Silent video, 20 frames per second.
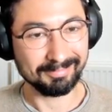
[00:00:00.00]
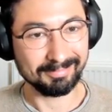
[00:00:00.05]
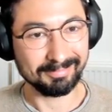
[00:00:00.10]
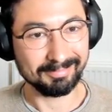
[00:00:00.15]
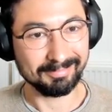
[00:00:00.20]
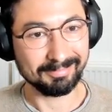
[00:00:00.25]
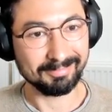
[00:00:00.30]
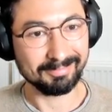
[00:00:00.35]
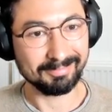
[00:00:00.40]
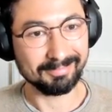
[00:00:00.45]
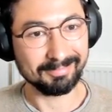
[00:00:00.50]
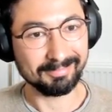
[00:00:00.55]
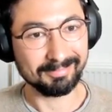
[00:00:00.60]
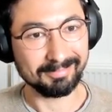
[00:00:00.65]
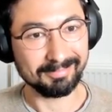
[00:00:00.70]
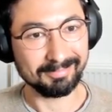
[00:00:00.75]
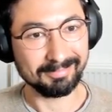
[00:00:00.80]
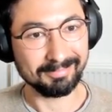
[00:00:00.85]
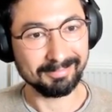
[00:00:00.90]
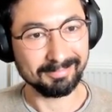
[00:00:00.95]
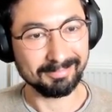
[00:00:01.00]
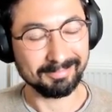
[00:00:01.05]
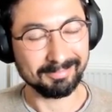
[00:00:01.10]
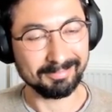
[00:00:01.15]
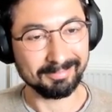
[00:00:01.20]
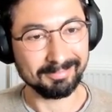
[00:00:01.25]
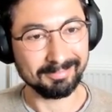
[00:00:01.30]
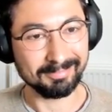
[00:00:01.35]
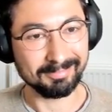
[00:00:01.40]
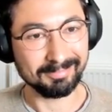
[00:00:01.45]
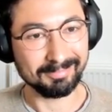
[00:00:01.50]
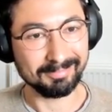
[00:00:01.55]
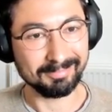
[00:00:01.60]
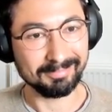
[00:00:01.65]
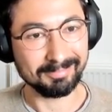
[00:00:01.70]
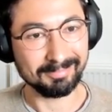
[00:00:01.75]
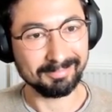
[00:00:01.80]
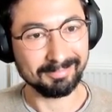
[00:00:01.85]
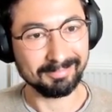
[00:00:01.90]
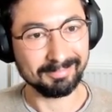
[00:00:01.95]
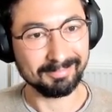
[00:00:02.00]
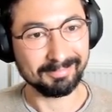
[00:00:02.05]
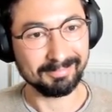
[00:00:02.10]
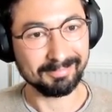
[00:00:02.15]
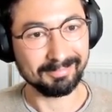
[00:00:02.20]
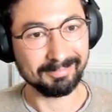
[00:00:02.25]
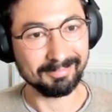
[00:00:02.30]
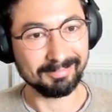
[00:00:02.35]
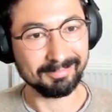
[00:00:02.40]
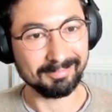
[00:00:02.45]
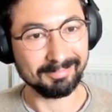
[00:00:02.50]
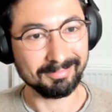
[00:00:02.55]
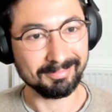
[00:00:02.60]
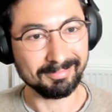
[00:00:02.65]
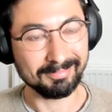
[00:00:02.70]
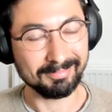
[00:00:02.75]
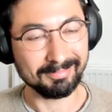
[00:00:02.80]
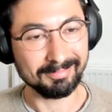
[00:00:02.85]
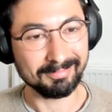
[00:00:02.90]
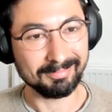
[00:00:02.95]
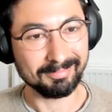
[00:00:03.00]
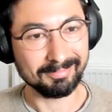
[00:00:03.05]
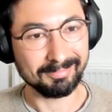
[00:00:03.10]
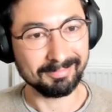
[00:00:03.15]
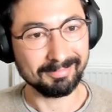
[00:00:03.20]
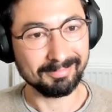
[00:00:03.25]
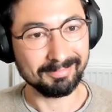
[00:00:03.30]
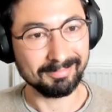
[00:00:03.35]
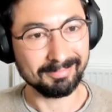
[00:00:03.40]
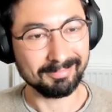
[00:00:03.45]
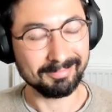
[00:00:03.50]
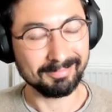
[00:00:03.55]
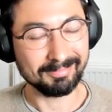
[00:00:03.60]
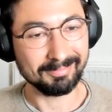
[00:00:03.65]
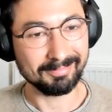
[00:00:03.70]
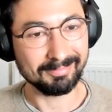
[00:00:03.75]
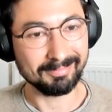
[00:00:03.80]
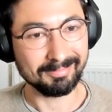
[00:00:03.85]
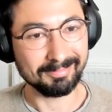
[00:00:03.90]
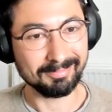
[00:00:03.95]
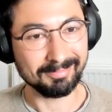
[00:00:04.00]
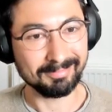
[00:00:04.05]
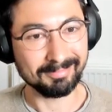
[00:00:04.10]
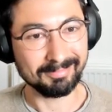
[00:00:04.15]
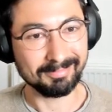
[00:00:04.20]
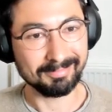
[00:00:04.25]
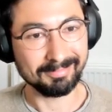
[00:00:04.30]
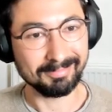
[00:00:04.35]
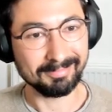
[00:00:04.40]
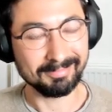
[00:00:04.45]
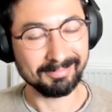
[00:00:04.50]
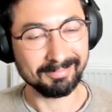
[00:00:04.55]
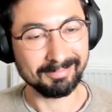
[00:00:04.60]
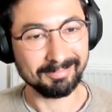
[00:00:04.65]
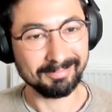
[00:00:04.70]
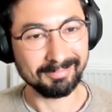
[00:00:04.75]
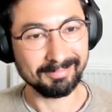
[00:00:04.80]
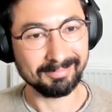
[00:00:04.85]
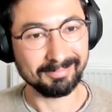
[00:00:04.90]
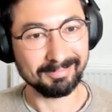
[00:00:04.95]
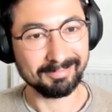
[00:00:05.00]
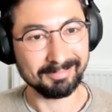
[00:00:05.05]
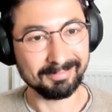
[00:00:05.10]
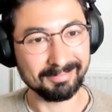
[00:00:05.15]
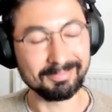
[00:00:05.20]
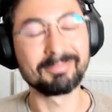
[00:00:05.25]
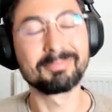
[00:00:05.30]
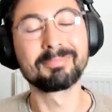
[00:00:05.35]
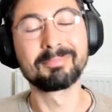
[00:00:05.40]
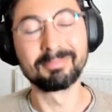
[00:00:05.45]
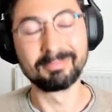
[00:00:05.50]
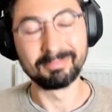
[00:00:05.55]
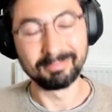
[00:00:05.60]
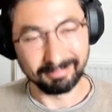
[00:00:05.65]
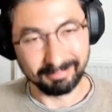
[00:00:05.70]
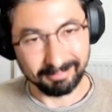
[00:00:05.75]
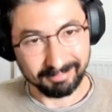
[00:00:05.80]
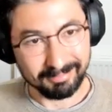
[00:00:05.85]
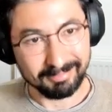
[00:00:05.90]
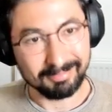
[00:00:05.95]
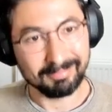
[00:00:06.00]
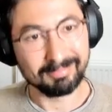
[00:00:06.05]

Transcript: (not speaking)